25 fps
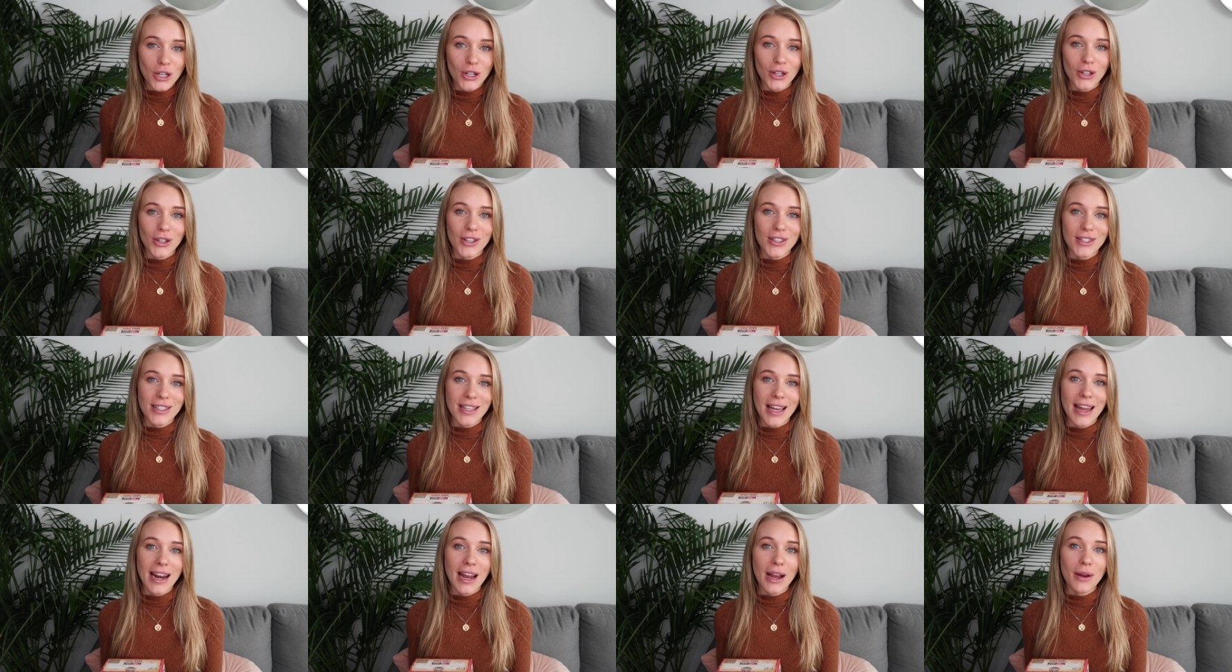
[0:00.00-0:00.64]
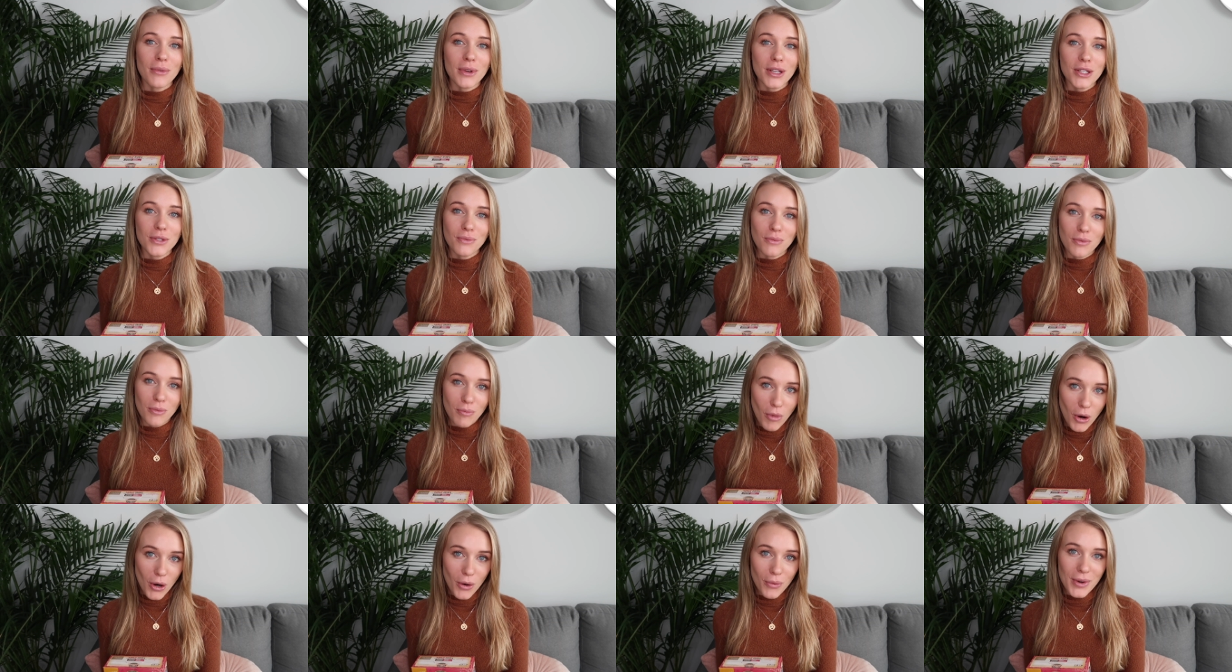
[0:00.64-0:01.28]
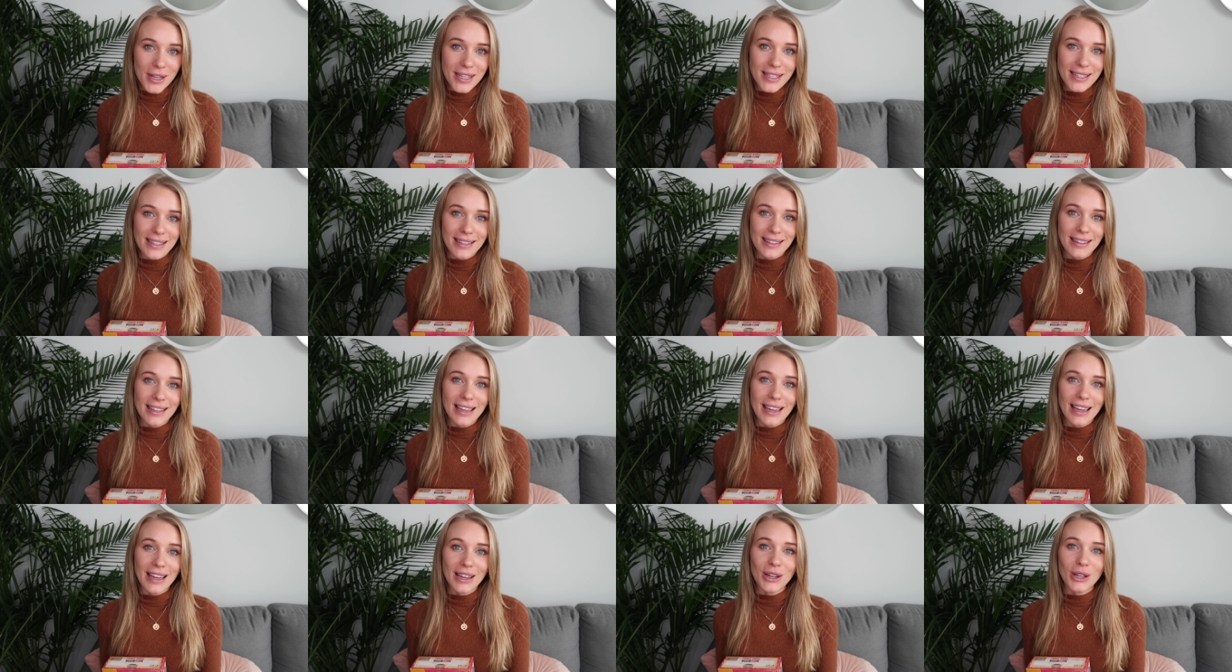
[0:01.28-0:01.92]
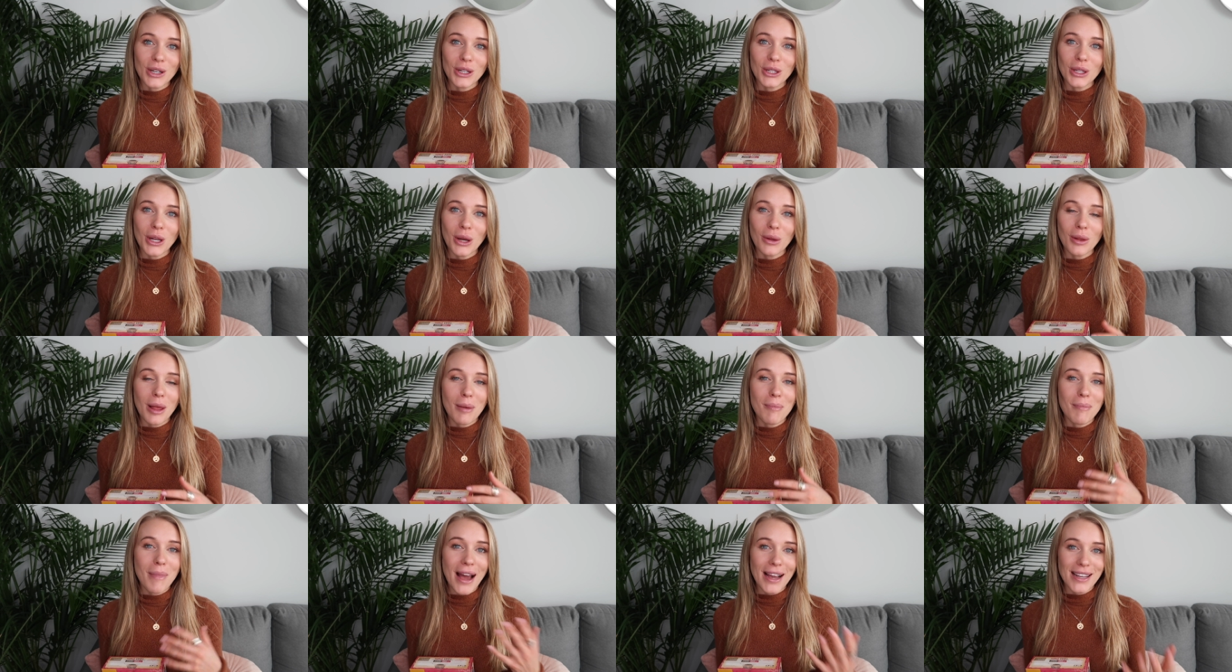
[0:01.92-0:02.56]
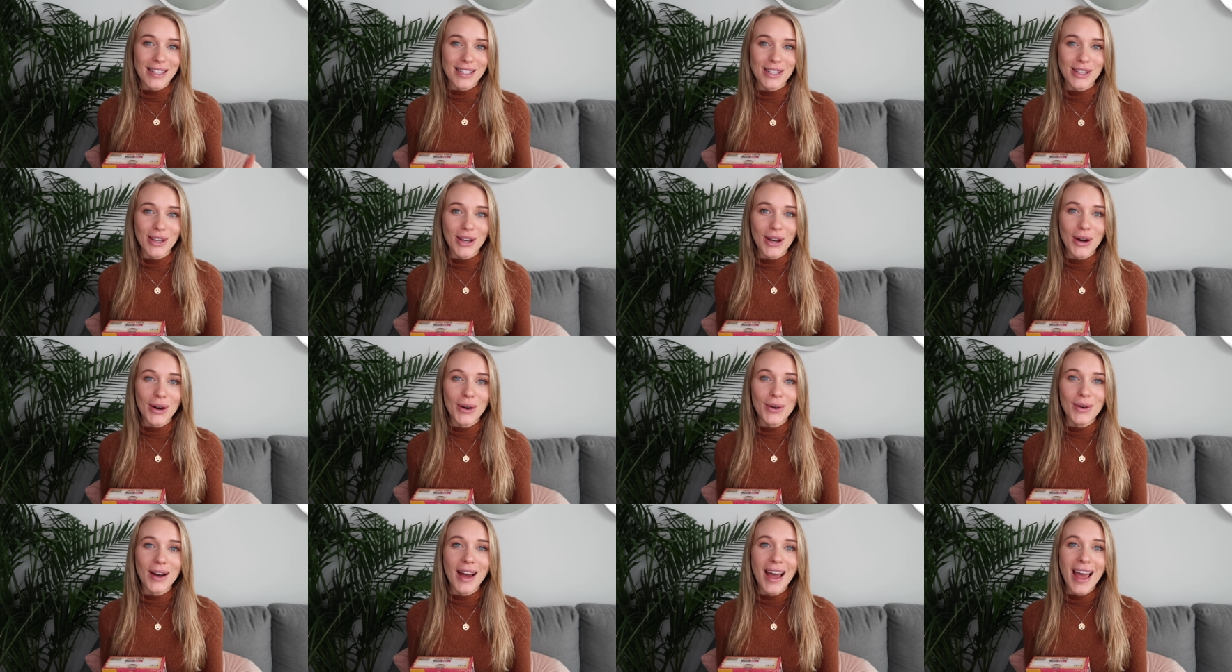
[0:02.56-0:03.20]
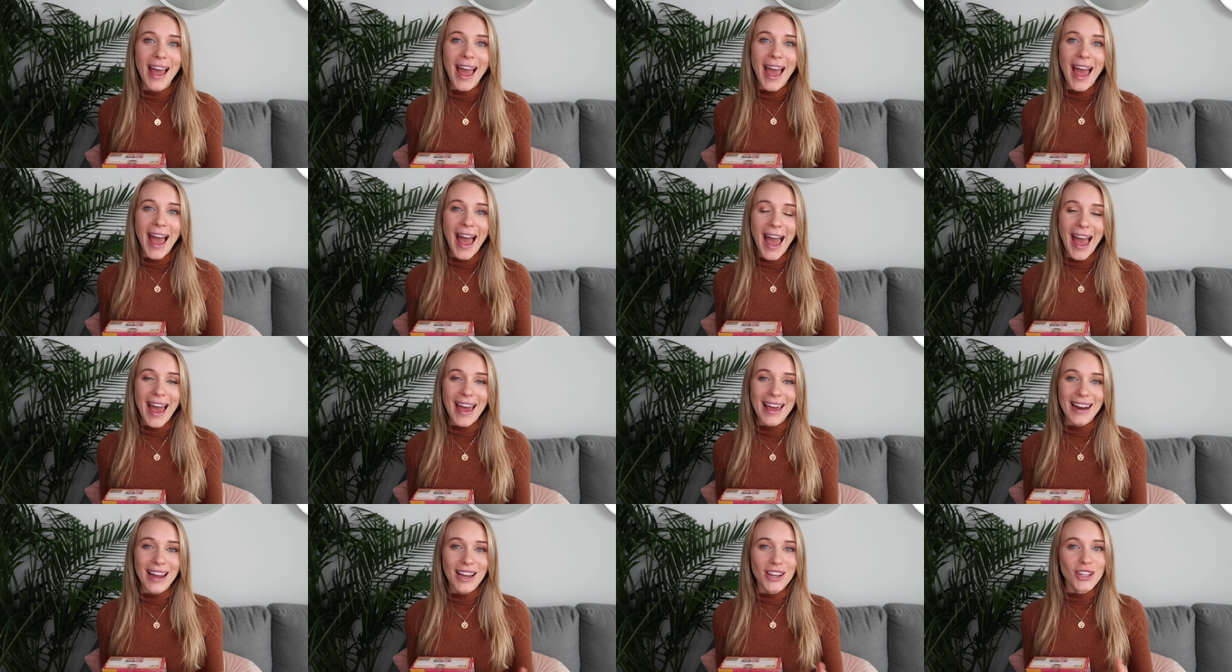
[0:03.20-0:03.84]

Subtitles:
Turtles, and I was more recently in Cholula, Mexico, and